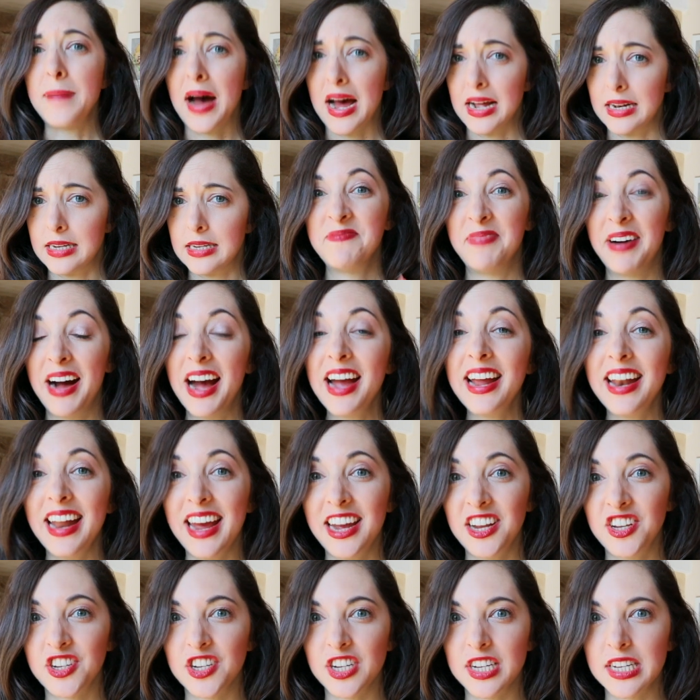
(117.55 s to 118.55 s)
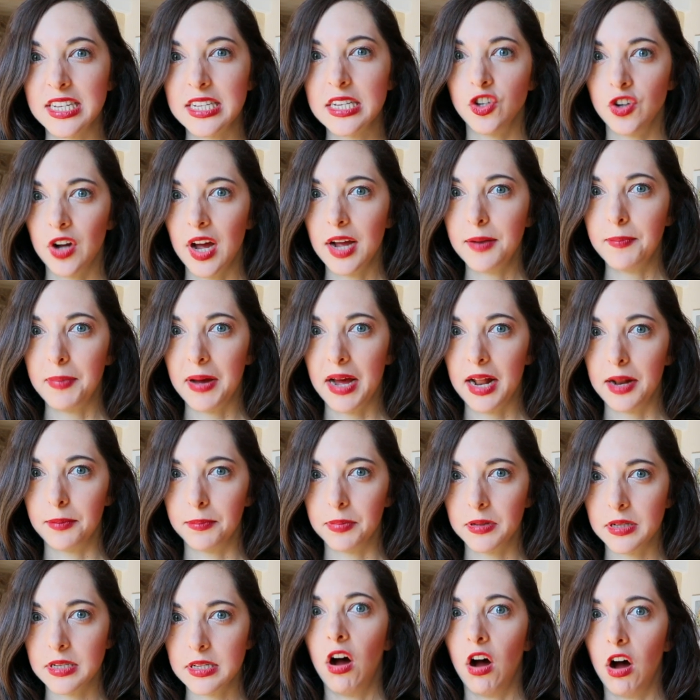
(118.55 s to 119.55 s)
but By Nature's dried
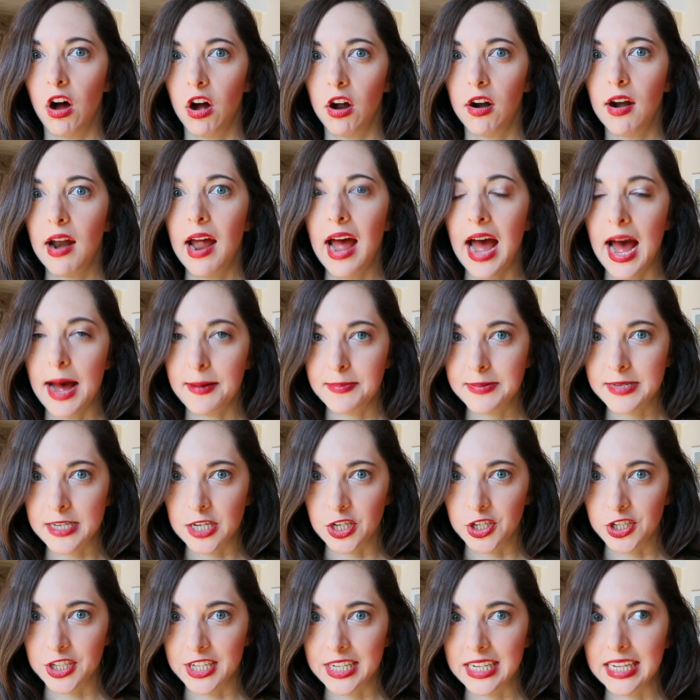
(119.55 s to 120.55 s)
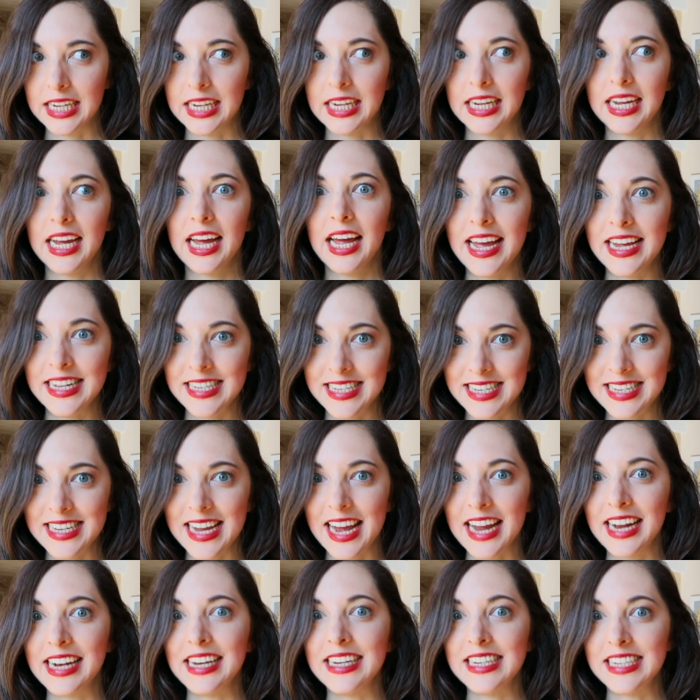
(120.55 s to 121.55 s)
pineapples are absolutely
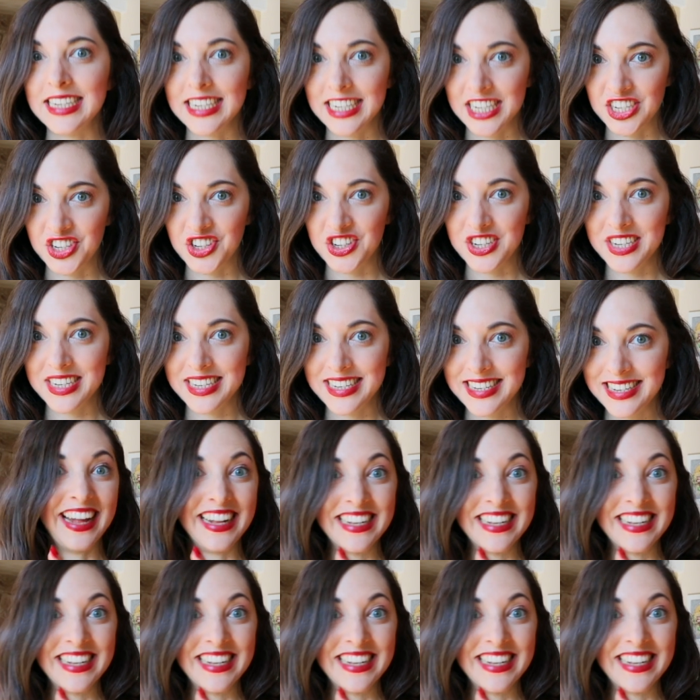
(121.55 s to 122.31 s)
insanely delicious.